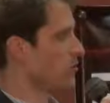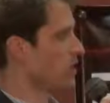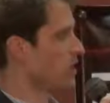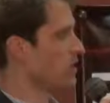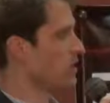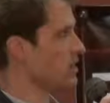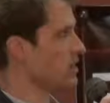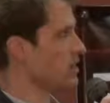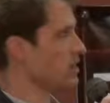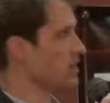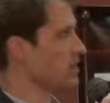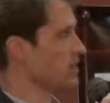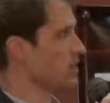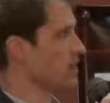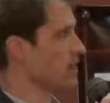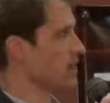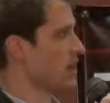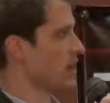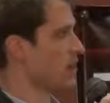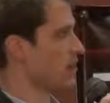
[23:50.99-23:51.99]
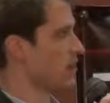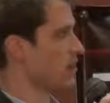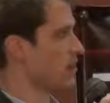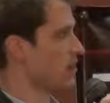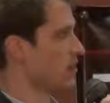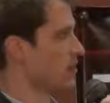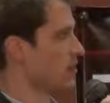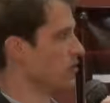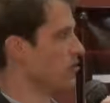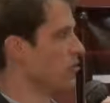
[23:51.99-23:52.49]
PDCA
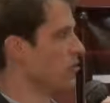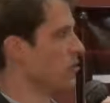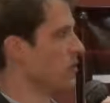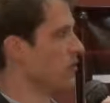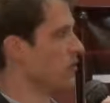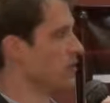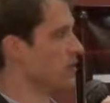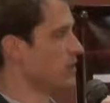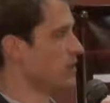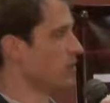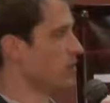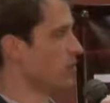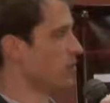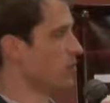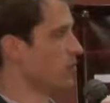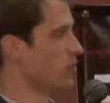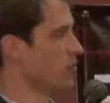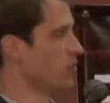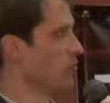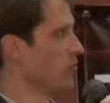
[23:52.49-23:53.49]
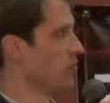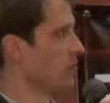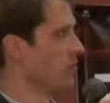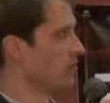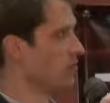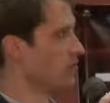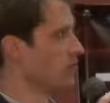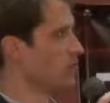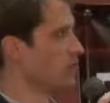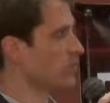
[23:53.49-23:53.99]
loop of continual
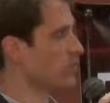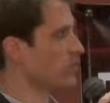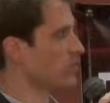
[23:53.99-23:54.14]
improvement,